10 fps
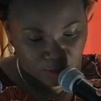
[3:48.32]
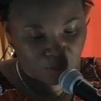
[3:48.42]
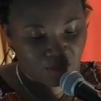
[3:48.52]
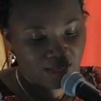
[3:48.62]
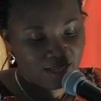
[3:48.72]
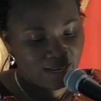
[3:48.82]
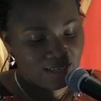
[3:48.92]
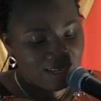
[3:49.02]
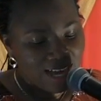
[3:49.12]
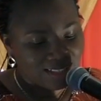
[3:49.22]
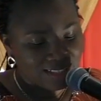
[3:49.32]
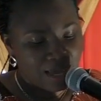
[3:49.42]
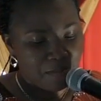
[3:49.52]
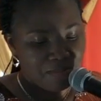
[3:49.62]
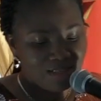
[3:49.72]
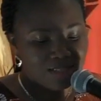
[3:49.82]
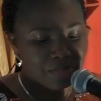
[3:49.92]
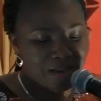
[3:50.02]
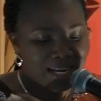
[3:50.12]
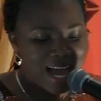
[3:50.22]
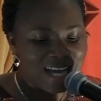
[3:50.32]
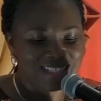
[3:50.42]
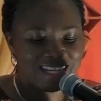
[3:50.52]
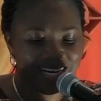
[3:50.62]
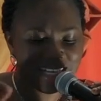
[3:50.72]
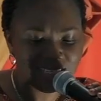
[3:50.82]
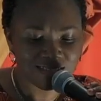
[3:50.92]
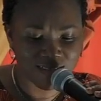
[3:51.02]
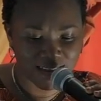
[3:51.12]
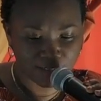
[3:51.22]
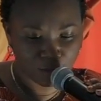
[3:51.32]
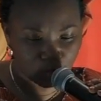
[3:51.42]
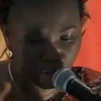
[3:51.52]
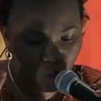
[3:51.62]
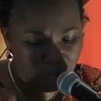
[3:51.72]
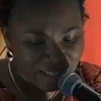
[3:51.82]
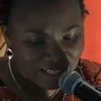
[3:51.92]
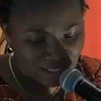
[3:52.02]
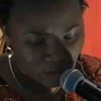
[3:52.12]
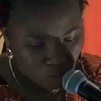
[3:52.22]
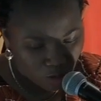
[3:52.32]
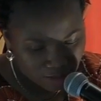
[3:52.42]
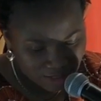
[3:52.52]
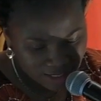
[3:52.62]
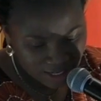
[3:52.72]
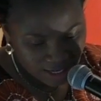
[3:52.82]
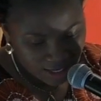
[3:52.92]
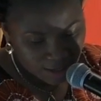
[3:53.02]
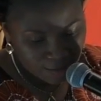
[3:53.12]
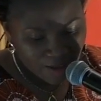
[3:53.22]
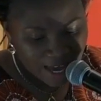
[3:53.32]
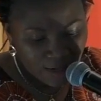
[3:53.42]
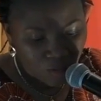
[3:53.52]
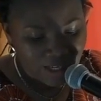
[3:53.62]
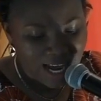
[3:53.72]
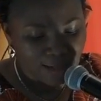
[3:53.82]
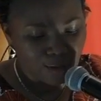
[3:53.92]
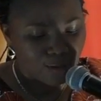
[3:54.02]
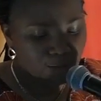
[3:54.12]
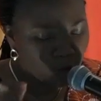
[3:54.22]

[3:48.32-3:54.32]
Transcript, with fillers: So let them means man has the legal right to dominate the world. If anyone has to